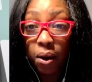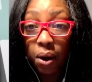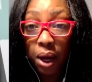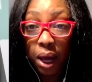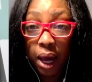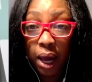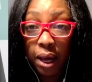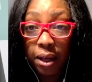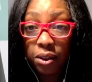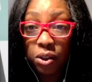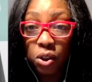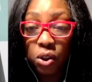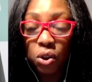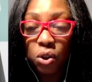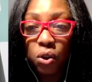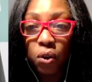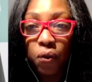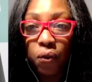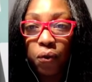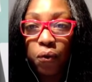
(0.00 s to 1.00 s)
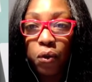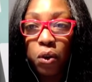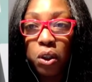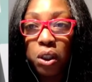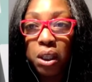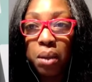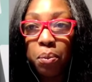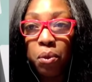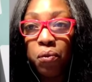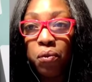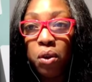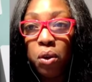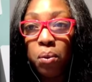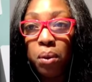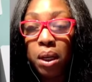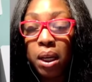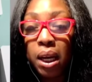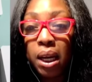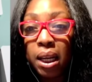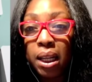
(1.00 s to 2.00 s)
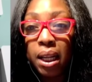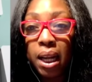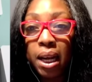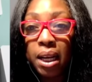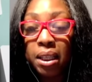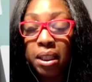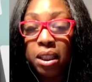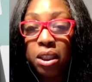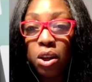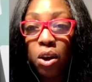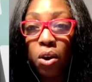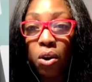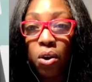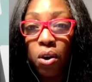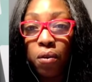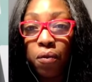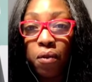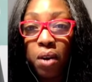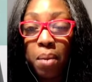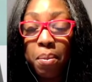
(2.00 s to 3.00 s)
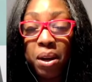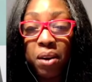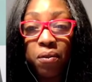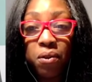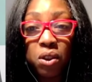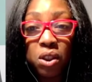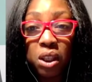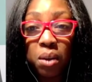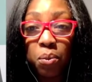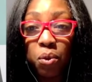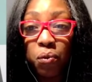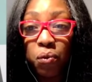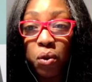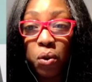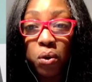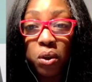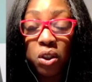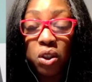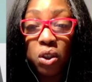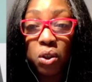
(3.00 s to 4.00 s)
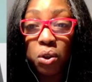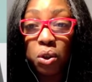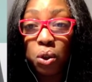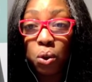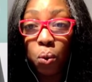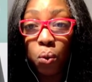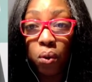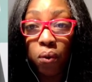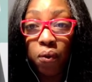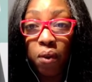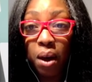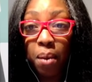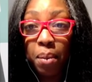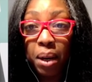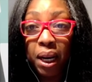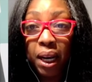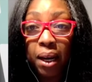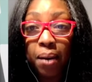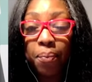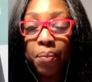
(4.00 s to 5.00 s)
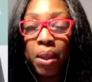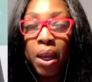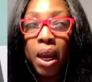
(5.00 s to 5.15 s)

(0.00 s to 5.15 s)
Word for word: Okay, so for some of you, it is your earth family. For some of you, it's your soul family.